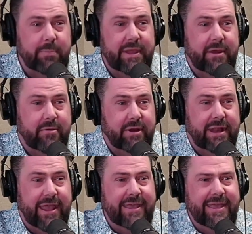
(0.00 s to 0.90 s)
be here
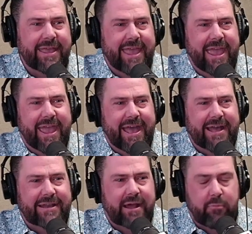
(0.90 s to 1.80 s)
today.
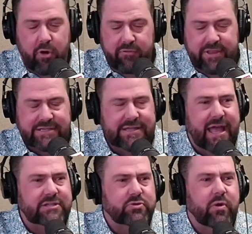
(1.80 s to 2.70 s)
And over these
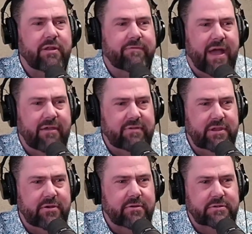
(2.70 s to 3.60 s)
last 25
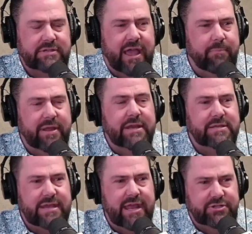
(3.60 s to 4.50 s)
years, I've been
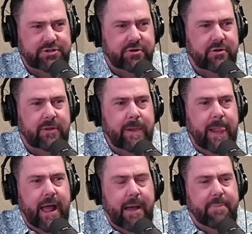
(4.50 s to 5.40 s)
intentional
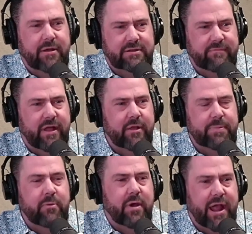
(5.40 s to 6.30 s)
about
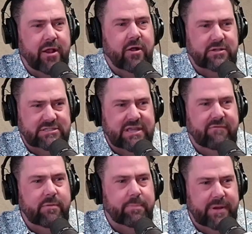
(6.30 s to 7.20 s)
developing what I call
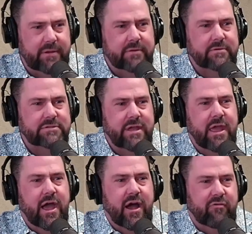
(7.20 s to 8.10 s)
7 pillars
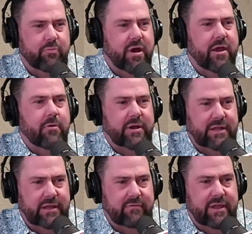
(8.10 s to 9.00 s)
of priority
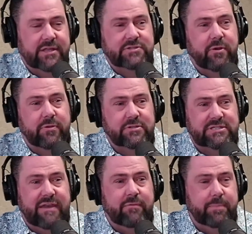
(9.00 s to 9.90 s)
living. And so those
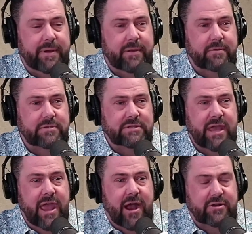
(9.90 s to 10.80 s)
7 pillars
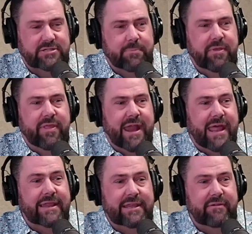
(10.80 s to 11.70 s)
are something that I
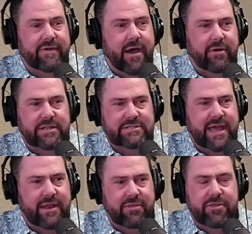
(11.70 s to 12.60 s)
live out. It's
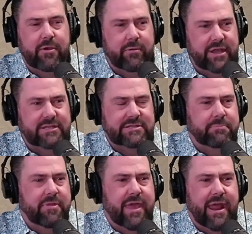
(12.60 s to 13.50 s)
not theory. It's
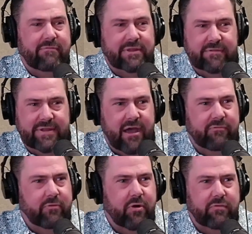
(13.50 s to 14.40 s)
something that I've lived out
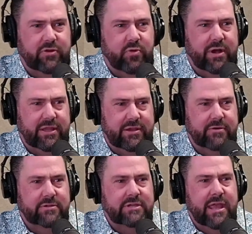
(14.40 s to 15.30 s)
for over 20 years,